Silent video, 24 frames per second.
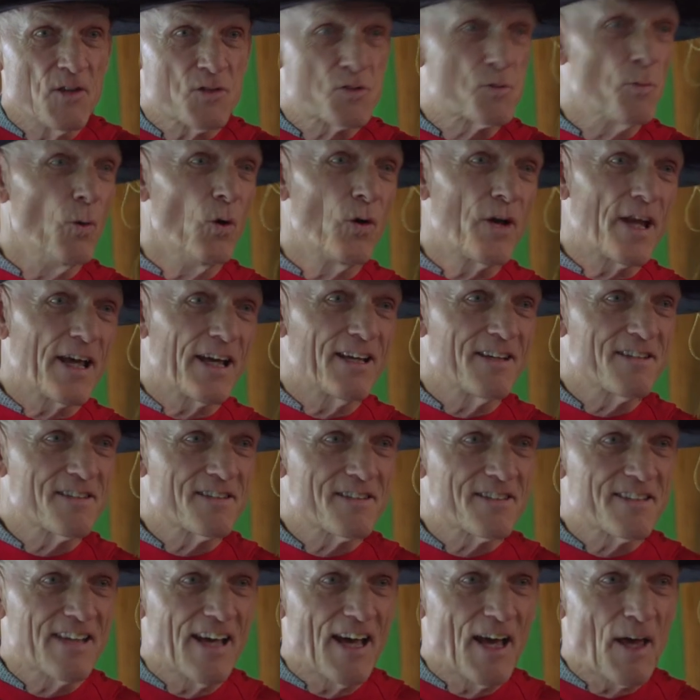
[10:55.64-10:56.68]
This morning,
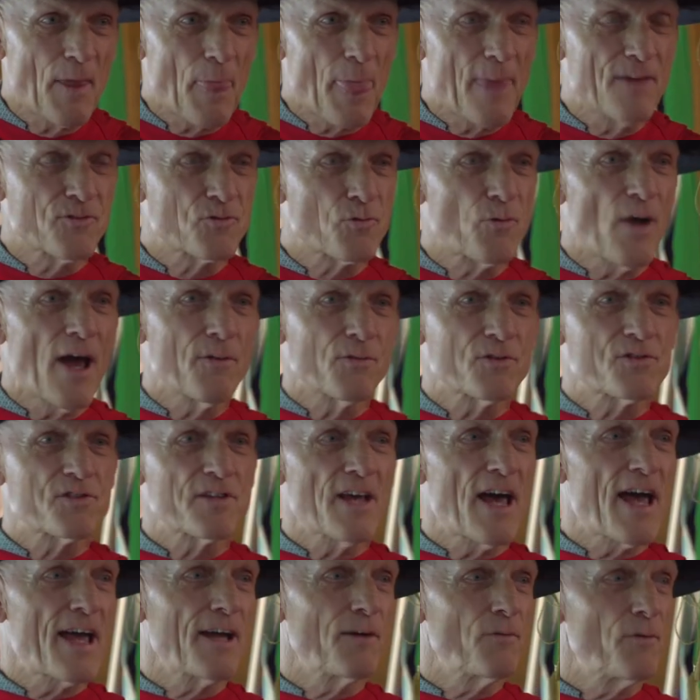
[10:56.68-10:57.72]
as, uh, as Ray was
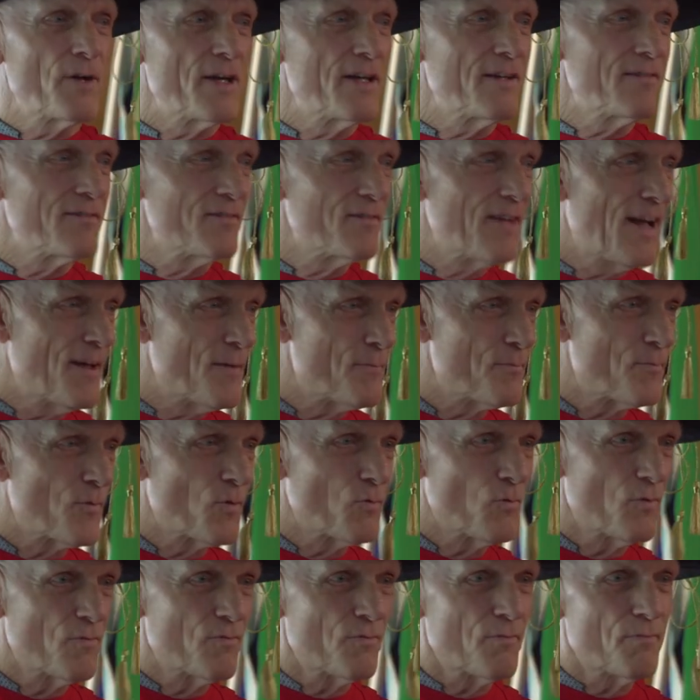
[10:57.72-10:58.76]
saying, we
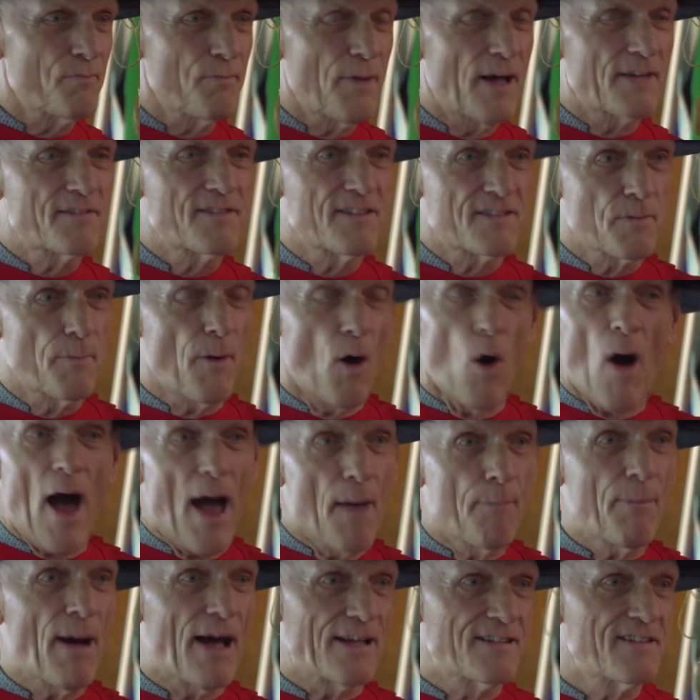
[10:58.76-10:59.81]
um, particip- oh,
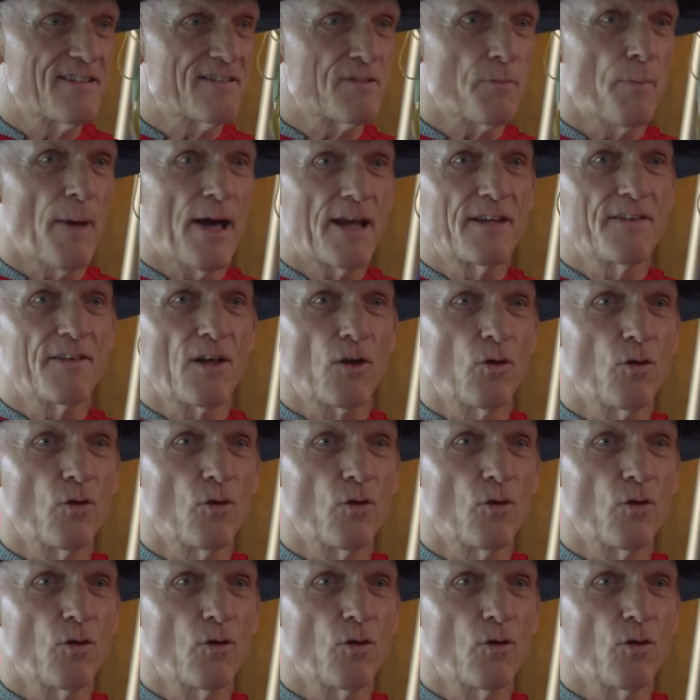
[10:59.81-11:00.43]
I participated in the